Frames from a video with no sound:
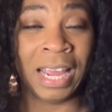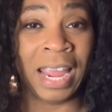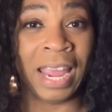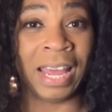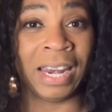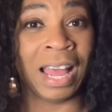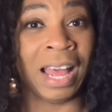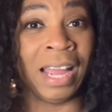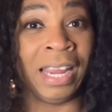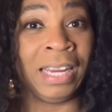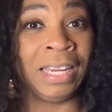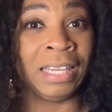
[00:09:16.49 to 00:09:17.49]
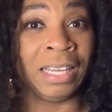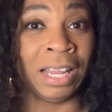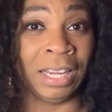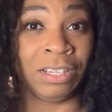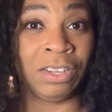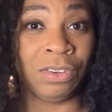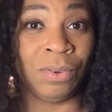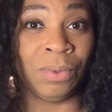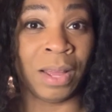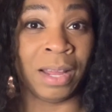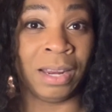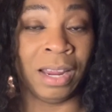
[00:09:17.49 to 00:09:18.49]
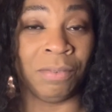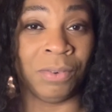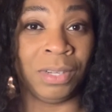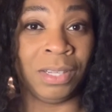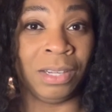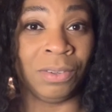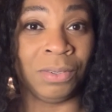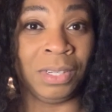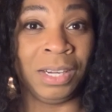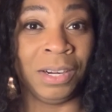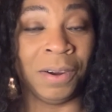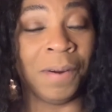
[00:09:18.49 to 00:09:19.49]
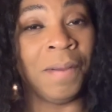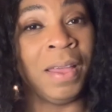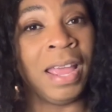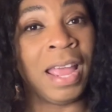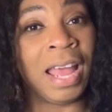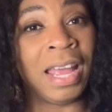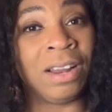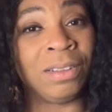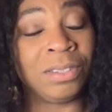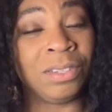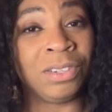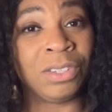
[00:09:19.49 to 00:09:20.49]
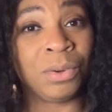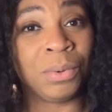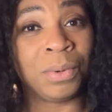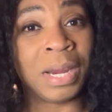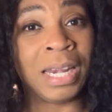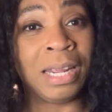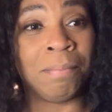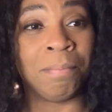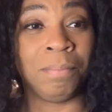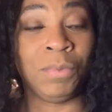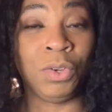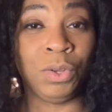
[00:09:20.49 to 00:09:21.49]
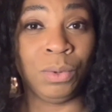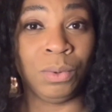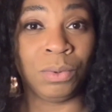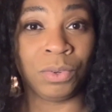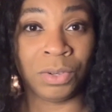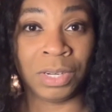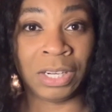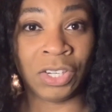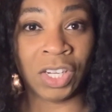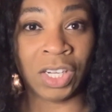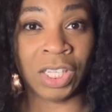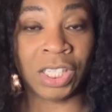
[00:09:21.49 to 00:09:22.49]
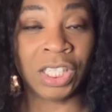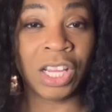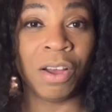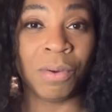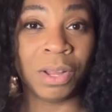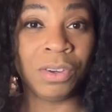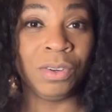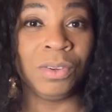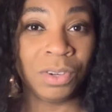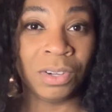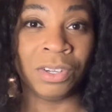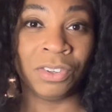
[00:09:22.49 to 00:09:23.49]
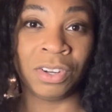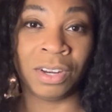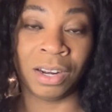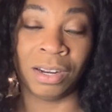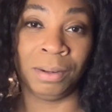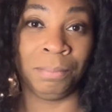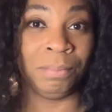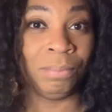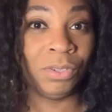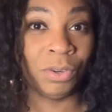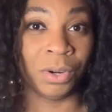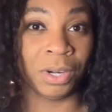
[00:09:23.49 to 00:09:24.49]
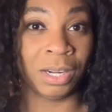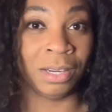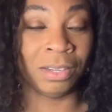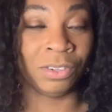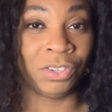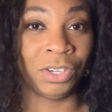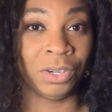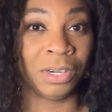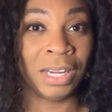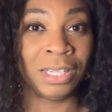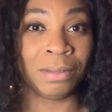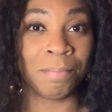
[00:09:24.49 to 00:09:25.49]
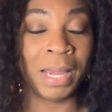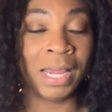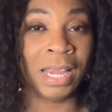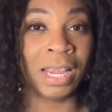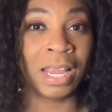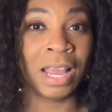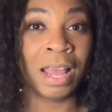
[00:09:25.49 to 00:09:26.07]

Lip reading: and I like to do that every single year. And also just creating new traditions. So a new tradition that I'm starting this year is making